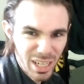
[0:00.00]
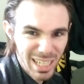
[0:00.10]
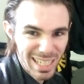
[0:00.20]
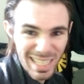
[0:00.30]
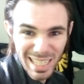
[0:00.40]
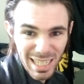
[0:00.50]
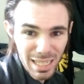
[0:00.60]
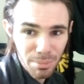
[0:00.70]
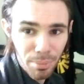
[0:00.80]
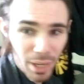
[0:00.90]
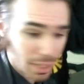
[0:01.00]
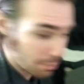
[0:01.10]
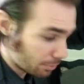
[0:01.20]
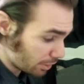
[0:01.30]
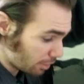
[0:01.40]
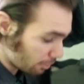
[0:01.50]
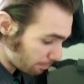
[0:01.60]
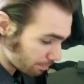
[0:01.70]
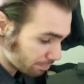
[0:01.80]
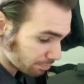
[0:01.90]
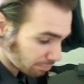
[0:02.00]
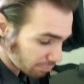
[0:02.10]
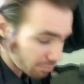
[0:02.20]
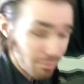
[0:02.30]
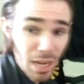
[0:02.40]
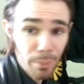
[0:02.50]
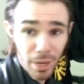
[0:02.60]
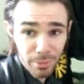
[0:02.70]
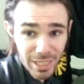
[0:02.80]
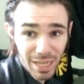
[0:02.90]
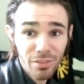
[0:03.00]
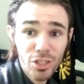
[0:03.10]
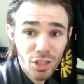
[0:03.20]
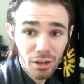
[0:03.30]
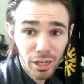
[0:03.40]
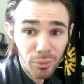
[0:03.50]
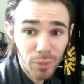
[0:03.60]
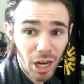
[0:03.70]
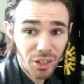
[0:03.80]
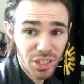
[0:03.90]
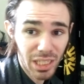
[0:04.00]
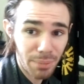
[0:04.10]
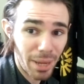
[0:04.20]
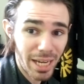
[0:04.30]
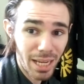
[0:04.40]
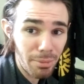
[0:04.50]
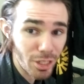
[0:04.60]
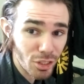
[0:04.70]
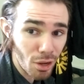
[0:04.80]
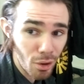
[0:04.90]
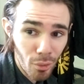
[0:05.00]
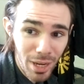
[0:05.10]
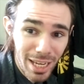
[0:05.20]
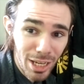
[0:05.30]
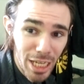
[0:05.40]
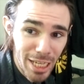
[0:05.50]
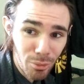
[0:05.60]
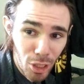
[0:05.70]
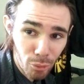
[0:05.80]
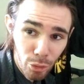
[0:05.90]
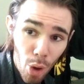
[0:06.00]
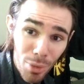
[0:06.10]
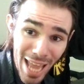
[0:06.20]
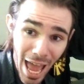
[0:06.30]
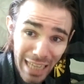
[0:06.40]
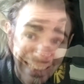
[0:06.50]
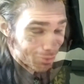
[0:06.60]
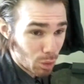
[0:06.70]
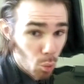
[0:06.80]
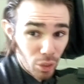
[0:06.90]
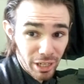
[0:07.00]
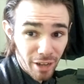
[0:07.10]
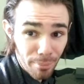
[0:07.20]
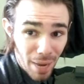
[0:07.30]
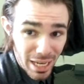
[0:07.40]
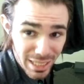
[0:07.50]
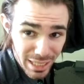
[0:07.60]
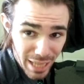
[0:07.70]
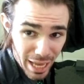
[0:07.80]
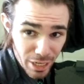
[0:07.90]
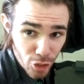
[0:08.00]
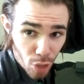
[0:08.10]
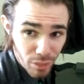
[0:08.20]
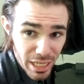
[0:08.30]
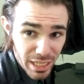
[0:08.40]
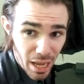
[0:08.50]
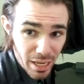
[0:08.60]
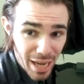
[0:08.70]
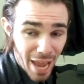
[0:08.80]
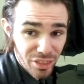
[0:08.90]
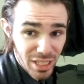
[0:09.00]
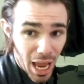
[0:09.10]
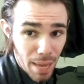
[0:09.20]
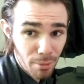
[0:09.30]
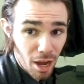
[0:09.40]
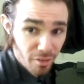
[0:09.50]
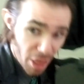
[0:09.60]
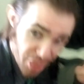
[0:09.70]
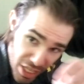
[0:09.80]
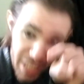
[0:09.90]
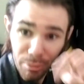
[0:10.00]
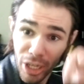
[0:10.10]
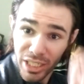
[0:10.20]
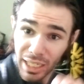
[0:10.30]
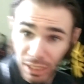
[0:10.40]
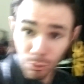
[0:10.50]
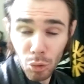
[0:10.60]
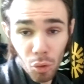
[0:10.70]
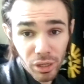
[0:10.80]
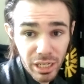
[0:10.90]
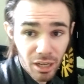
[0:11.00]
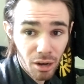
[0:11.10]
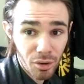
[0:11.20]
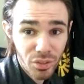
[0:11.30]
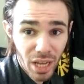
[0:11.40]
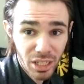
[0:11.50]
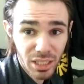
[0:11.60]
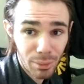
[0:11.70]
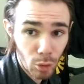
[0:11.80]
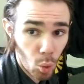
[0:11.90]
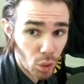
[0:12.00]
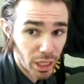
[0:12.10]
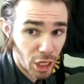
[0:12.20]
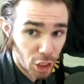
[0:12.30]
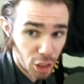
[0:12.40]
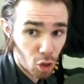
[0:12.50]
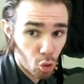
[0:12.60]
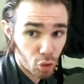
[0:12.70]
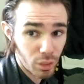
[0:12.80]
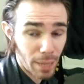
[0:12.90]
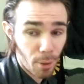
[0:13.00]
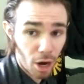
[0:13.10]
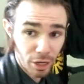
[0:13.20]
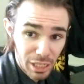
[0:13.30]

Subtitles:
need it, but you know, better be safe than sorry. We are still in pandemic, so we work with what we got. The recording on my end is already done. At the time of this particular recording, Caro's actually recording her Ocarina part